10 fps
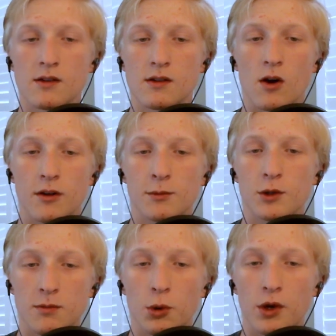are the most
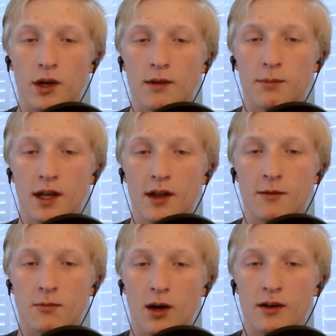important bit in
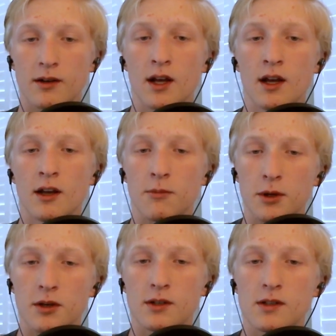modern
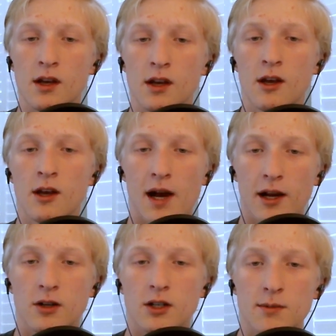computers,
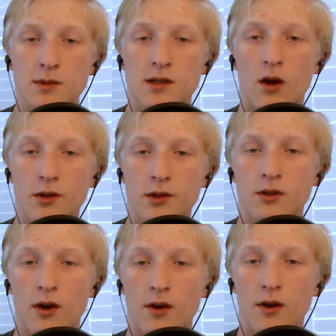microchips, also
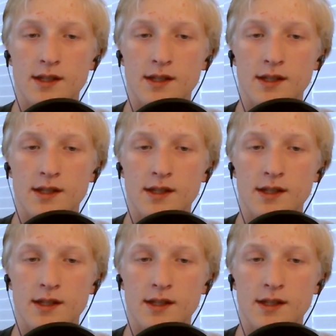known as